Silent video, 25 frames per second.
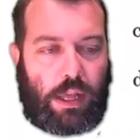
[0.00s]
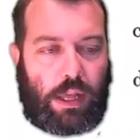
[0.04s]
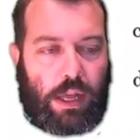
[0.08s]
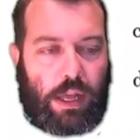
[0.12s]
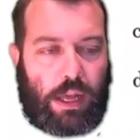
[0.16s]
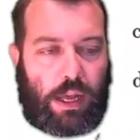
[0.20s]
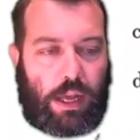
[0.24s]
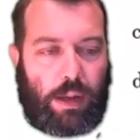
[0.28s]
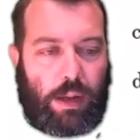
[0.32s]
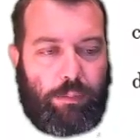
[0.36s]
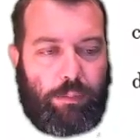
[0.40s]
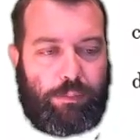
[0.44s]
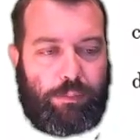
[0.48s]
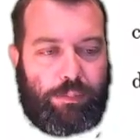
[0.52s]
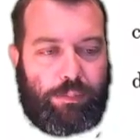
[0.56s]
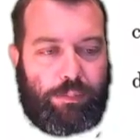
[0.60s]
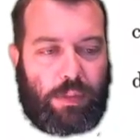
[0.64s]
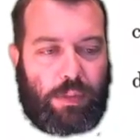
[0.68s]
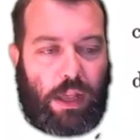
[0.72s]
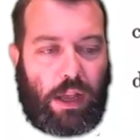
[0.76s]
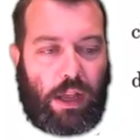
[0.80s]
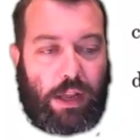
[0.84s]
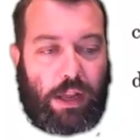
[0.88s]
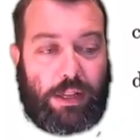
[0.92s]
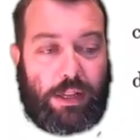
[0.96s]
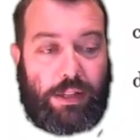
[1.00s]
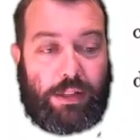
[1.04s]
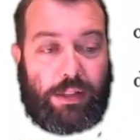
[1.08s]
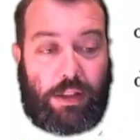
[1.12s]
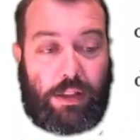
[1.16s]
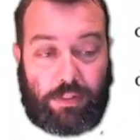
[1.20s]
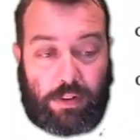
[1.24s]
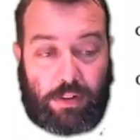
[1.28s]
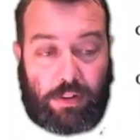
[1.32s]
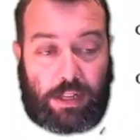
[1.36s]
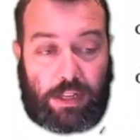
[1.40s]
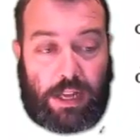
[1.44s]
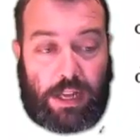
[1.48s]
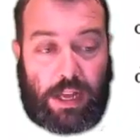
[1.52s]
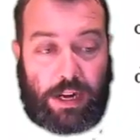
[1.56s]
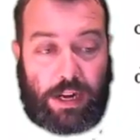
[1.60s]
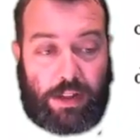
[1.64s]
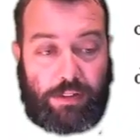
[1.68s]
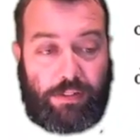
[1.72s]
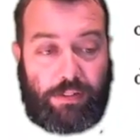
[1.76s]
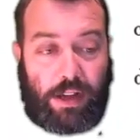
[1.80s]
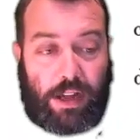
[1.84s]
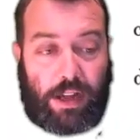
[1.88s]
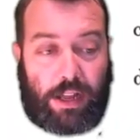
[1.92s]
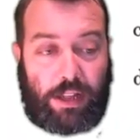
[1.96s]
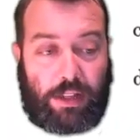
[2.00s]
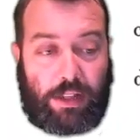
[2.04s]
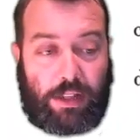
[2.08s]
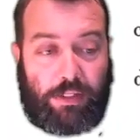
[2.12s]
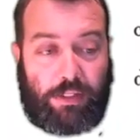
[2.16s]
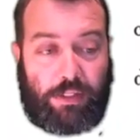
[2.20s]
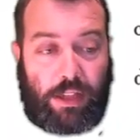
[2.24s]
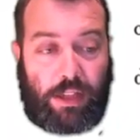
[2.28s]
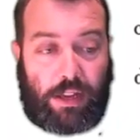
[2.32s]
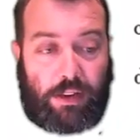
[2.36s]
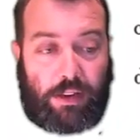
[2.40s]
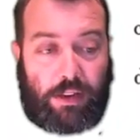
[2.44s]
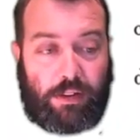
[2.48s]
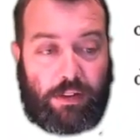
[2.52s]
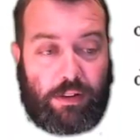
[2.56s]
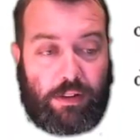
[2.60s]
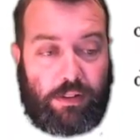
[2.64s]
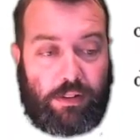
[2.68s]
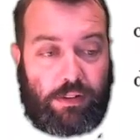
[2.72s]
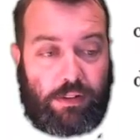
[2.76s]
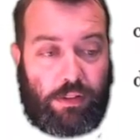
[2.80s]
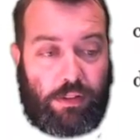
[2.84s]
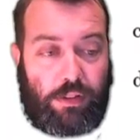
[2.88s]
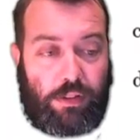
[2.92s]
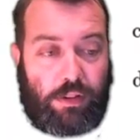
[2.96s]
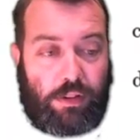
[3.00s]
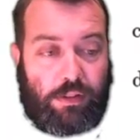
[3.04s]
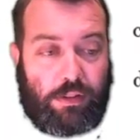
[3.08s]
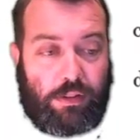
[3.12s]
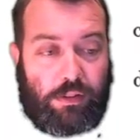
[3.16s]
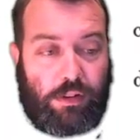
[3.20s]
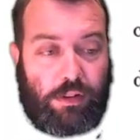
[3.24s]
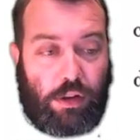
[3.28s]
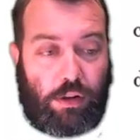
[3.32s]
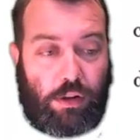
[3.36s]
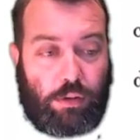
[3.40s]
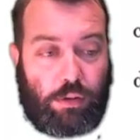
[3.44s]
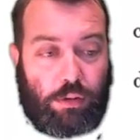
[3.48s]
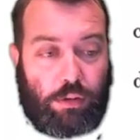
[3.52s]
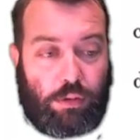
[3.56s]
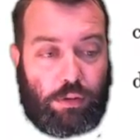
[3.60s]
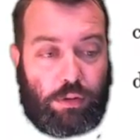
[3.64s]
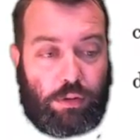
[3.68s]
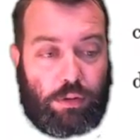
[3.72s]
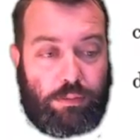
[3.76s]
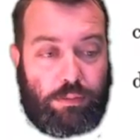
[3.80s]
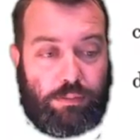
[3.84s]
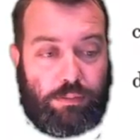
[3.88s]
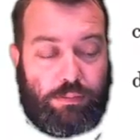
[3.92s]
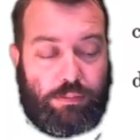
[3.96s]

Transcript: I definitely can't have A at the end. So this is no good.